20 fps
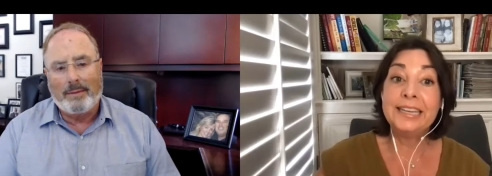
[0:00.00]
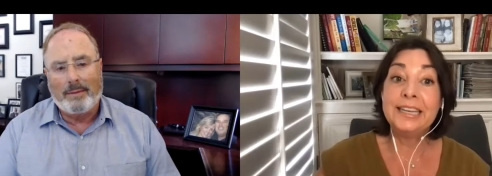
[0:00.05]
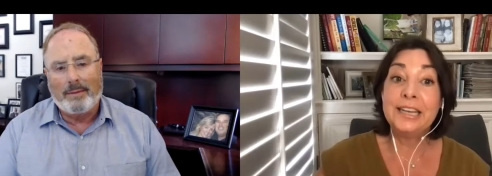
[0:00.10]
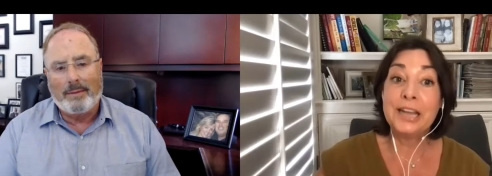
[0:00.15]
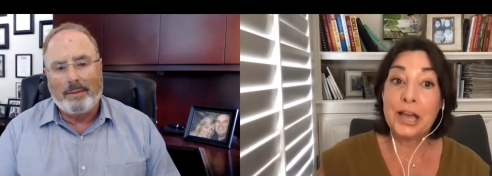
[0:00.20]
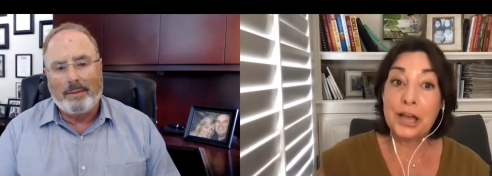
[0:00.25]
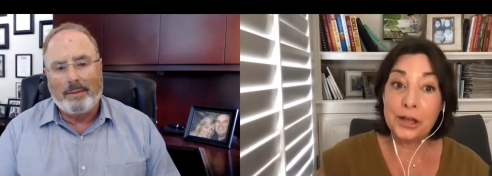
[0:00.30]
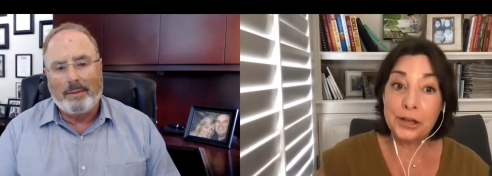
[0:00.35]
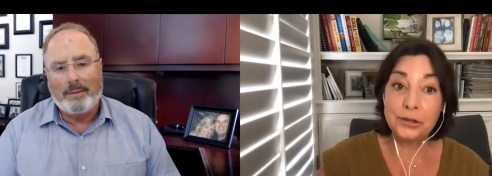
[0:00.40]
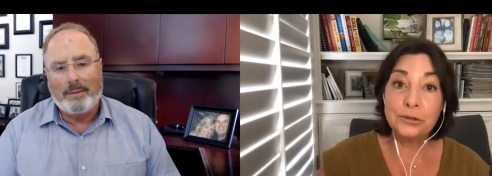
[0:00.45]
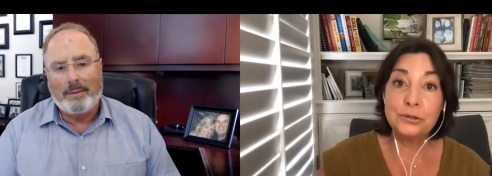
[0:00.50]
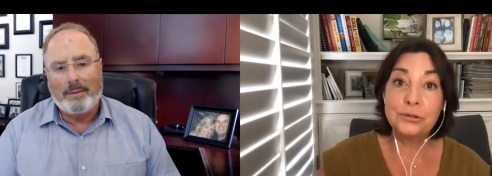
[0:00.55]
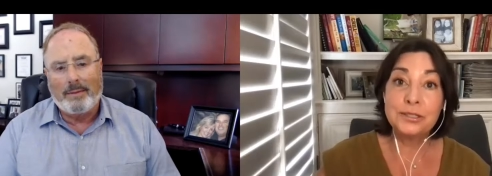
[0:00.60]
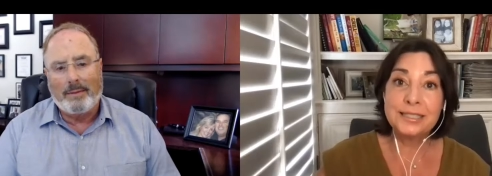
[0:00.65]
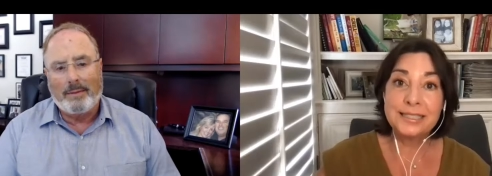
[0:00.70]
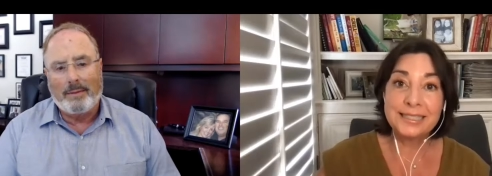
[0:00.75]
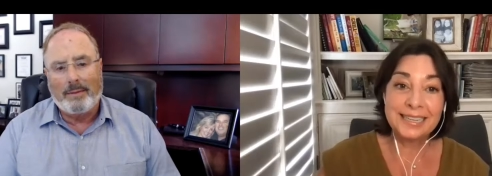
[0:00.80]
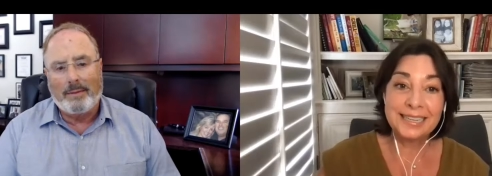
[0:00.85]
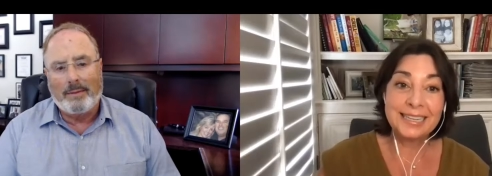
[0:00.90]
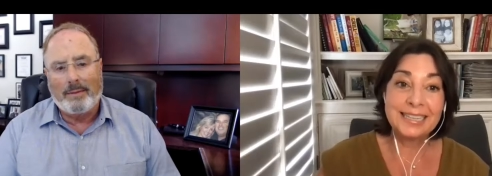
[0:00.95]

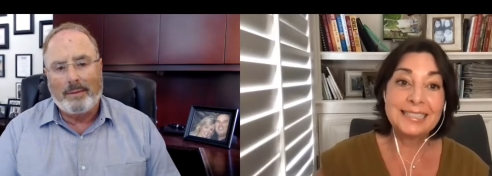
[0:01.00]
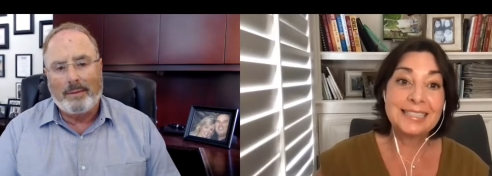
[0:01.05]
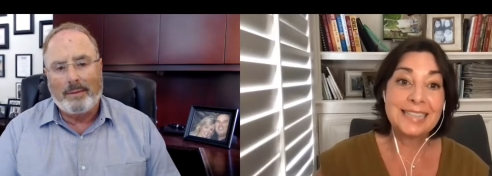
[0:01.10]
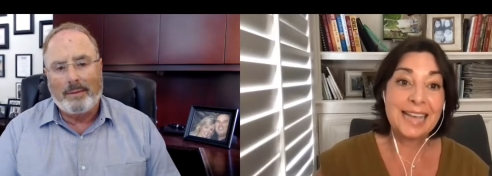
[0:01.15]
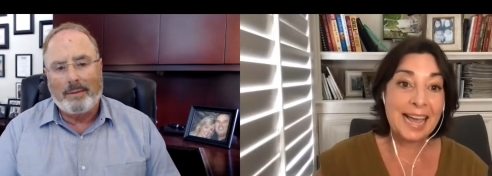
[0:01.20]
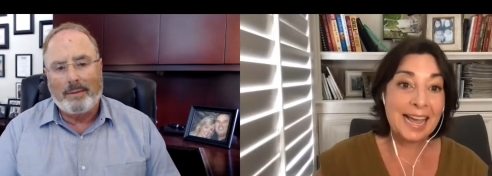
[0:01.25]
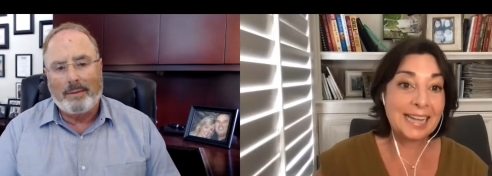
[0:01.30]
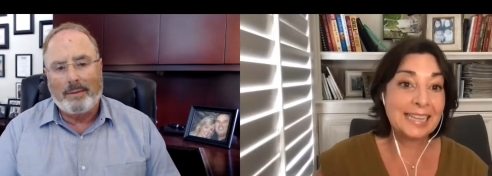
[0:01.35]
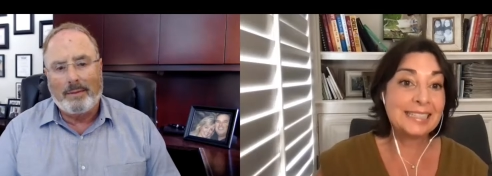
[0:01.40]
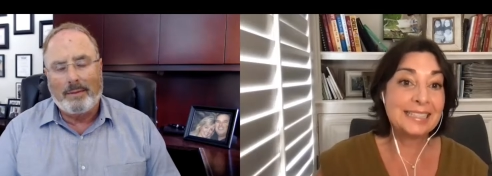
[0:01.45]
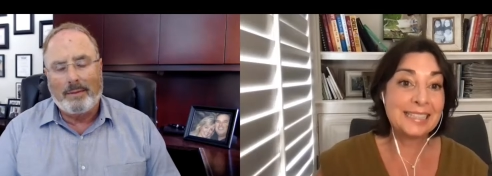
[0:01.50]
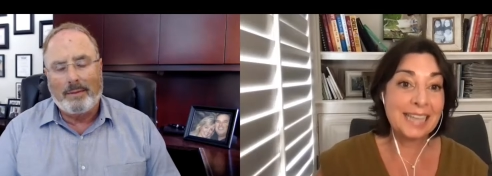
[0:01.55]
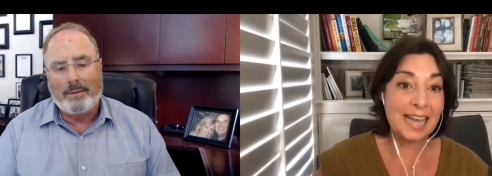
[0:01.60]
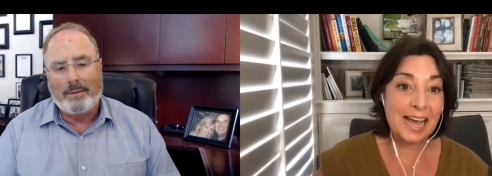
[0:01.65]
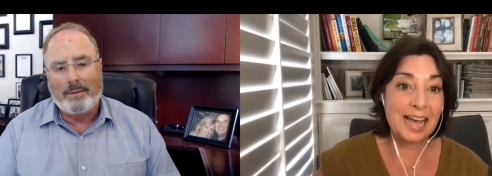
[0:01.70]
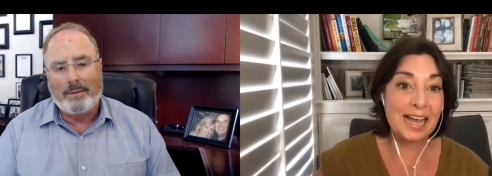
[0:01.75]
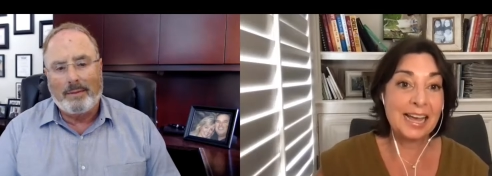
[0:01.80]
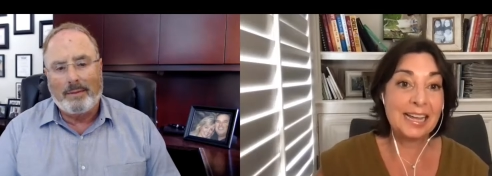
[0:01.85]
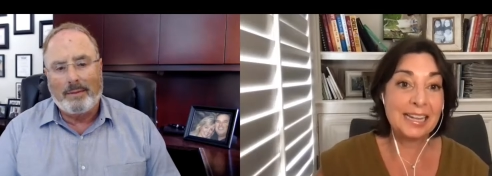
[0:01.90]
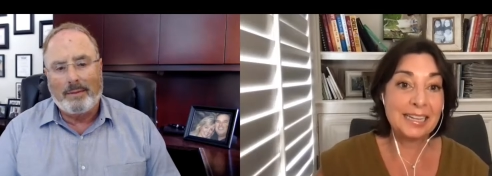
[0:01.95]
Speaker 1: knows the exact
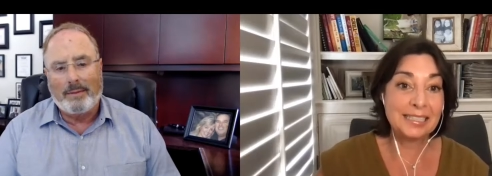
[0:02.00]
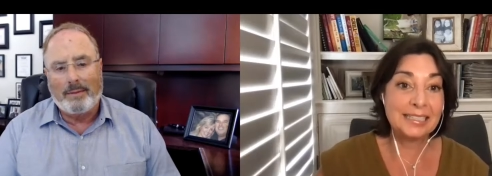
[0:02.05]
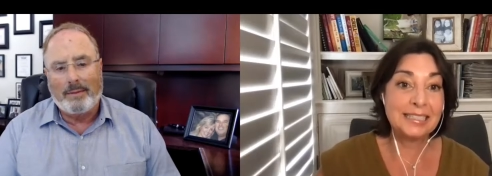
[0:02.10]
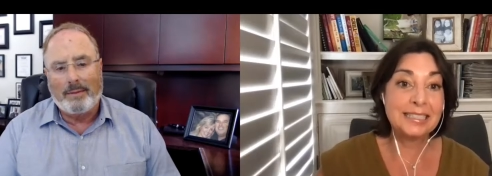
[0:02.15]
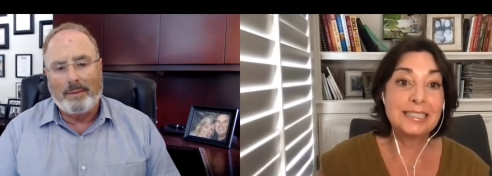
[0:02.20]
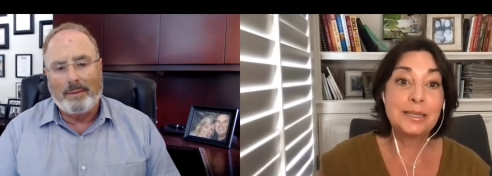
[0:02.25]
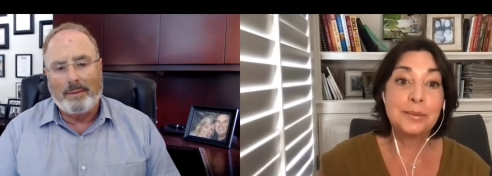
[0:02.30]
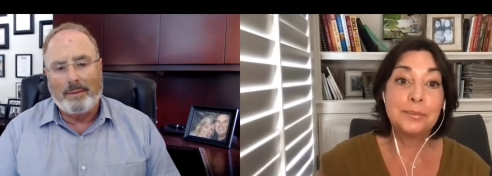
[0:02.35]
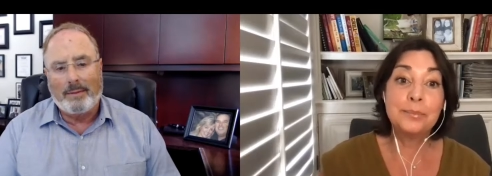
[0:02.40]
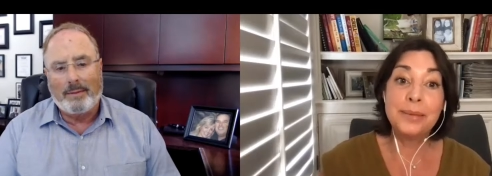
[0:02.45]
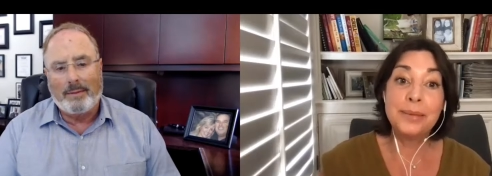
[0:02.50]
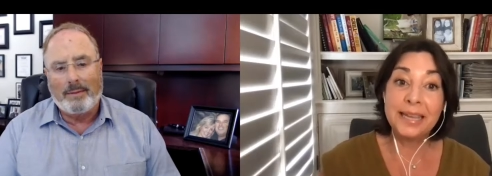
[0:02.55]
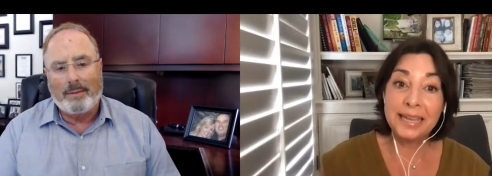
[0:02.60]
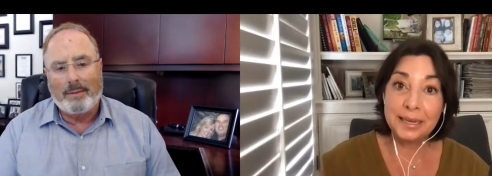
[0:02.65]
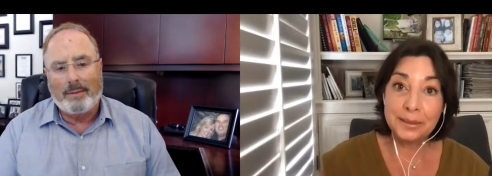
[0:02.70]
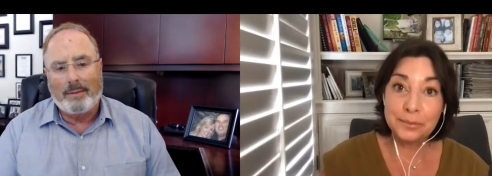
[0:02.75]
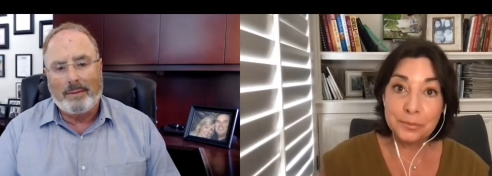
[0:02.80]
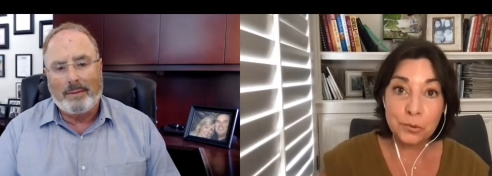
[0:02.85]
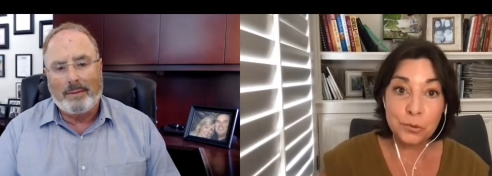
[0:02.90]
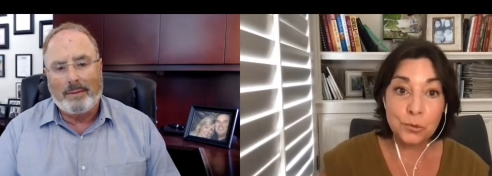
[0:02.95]
signs to
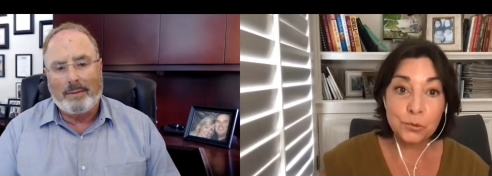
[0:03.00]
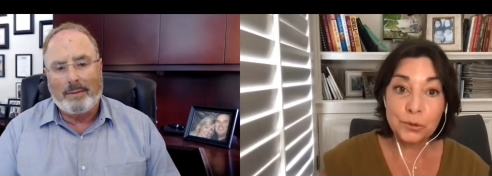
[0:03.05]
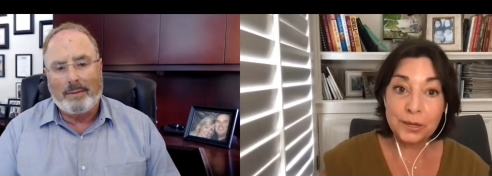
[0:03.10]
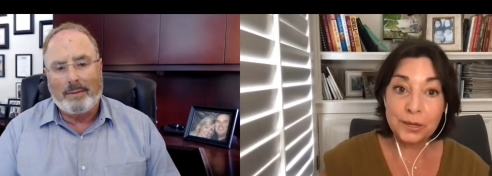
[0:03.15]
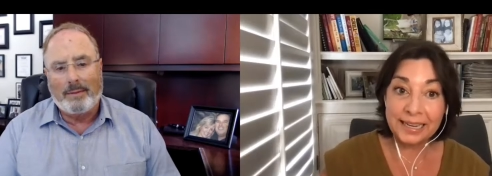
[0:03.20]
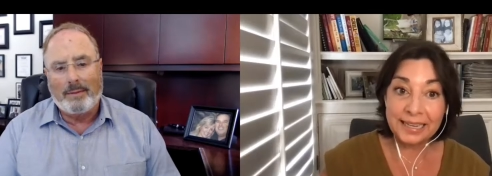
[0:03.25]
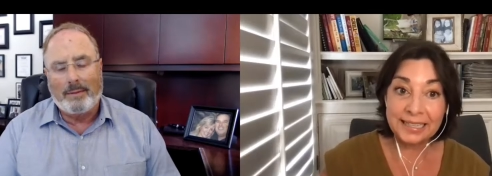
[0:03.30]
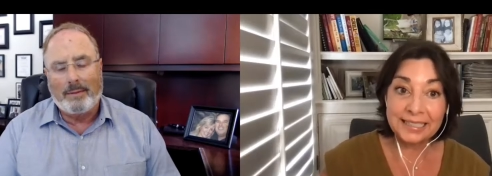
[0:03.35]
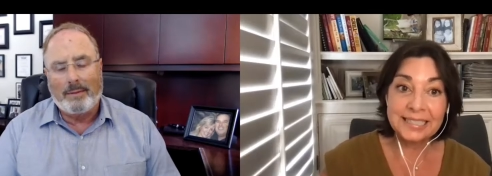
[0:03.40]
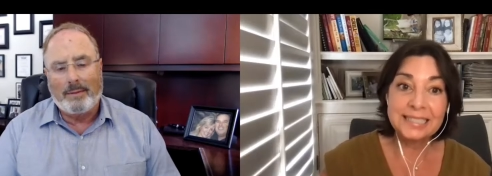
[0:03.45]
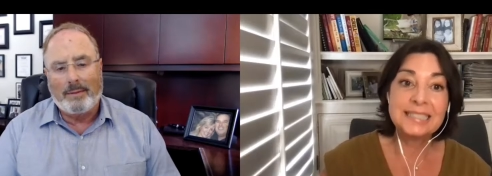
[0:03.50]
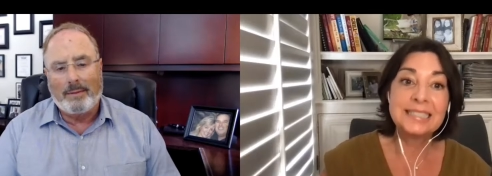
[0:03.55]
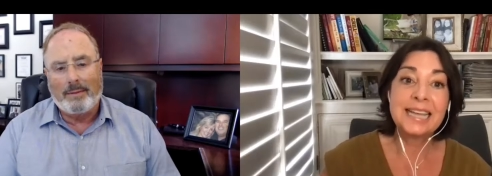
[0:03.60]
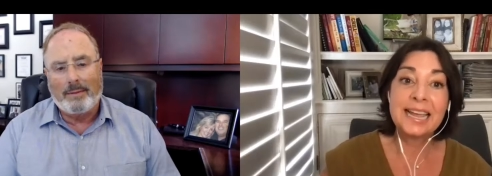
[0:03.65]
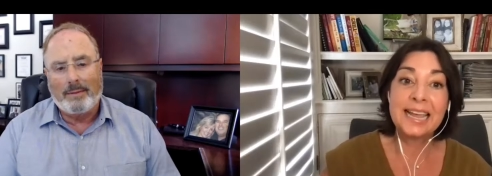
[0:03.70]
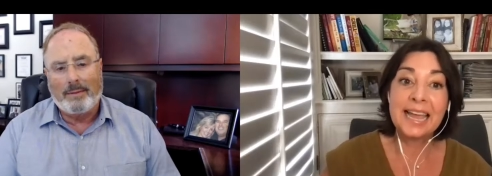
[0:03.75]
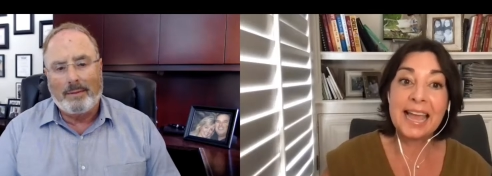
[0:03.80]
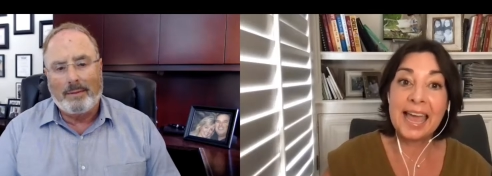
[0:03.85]
pinpoint to say,